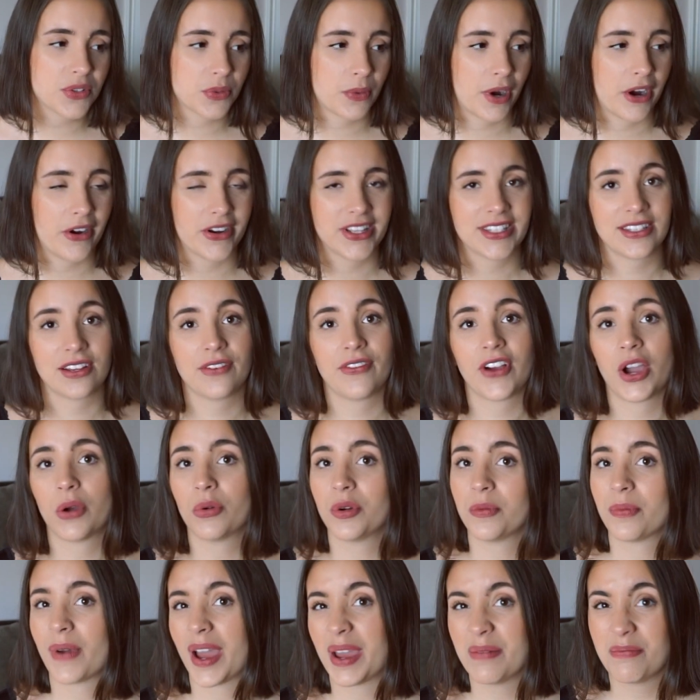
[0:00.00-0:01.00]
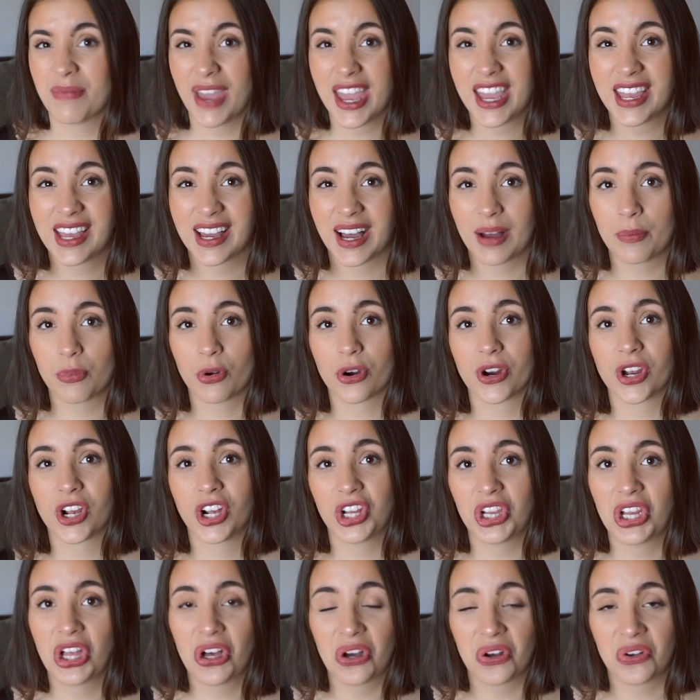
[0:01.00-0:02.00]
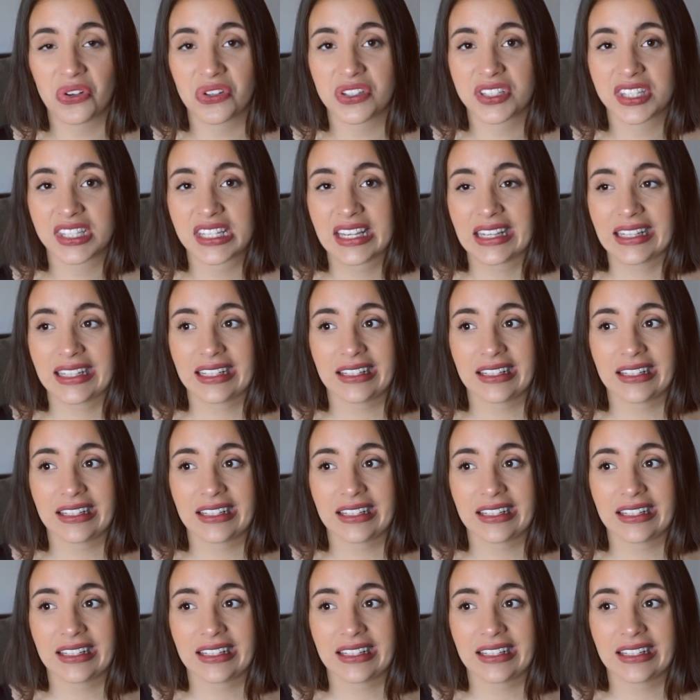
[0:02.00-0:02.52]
Whereas if I would buy makeup or clothes,